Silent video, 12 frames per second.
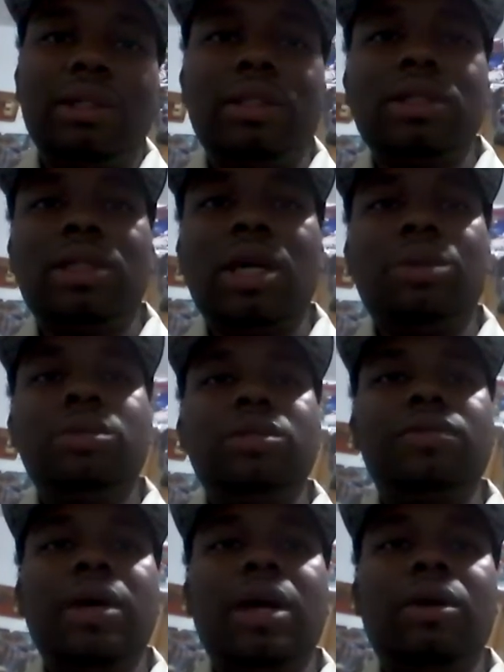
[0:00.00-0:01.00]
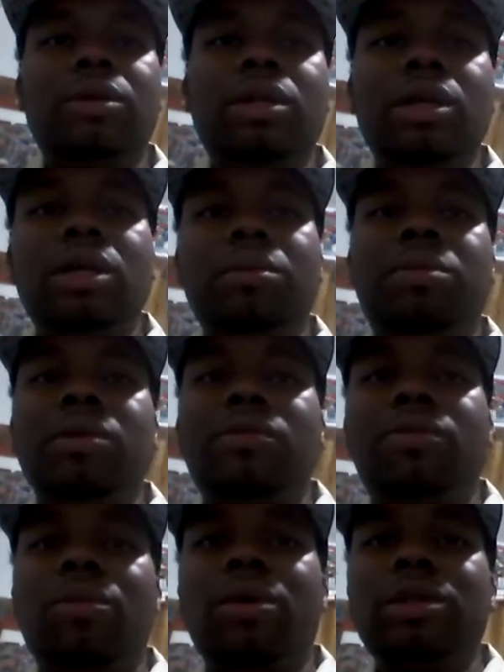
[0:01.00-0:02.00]
This guy was found dead
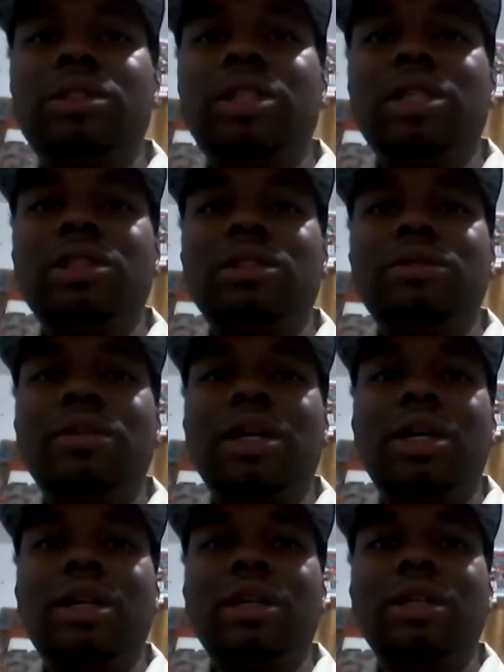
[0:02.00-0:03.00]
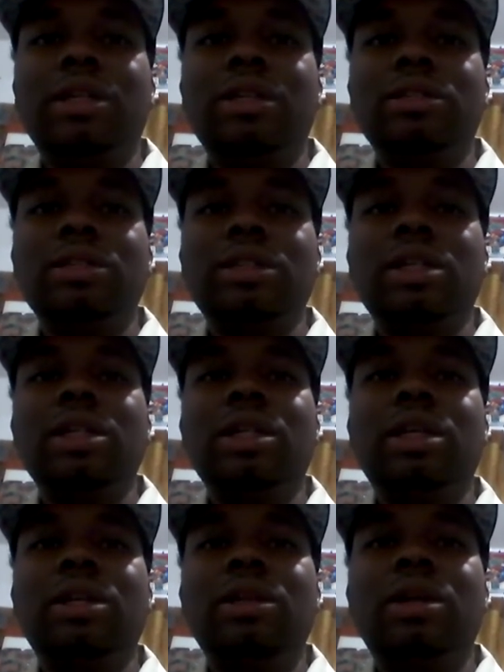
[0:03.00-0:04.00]
before testifying against
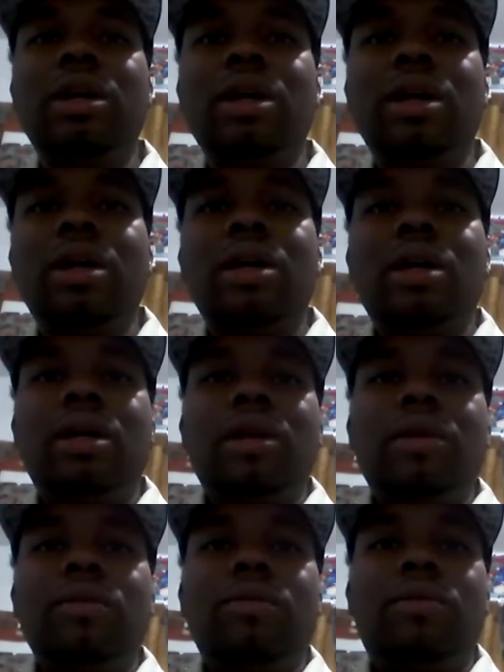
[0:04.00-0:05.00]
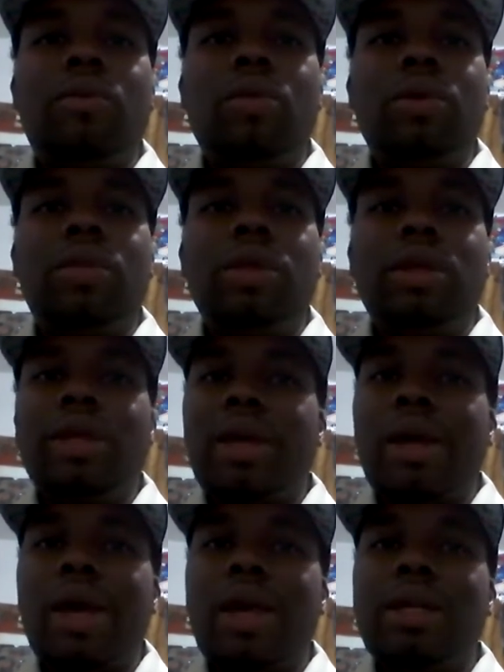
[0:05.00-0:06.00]
Clinton for the
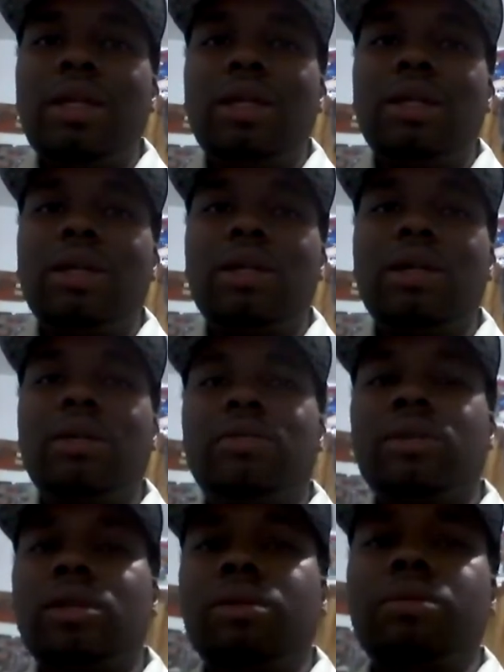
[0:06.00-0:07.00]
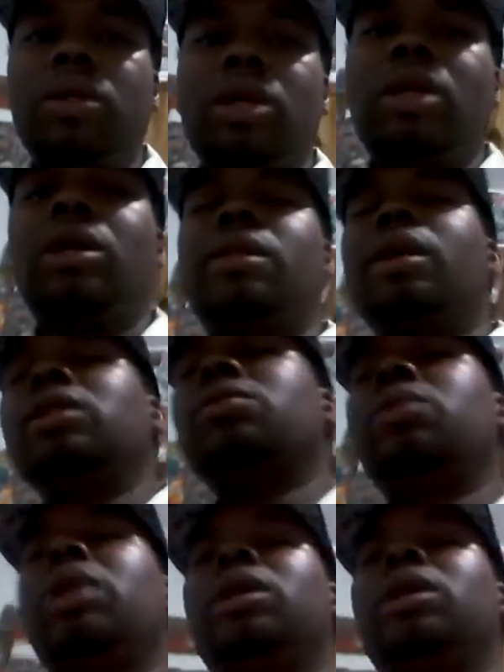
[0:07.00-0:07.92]
Haiti cover-up. That's where